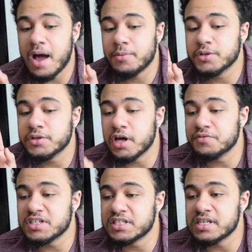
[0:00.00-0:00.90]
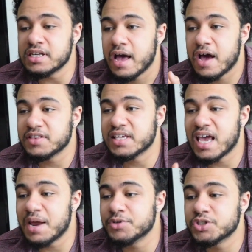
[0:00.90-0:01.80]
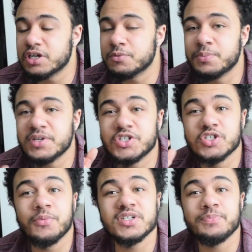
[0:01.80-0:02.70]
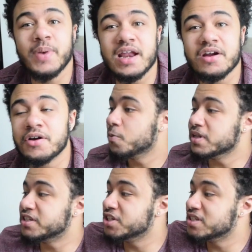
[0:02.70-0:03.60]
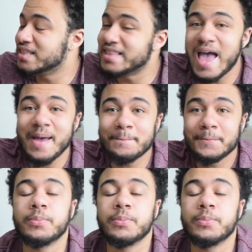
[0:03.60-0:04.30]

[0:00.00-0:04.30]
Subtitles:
I would love to see how the chemistry would be so much better with just them.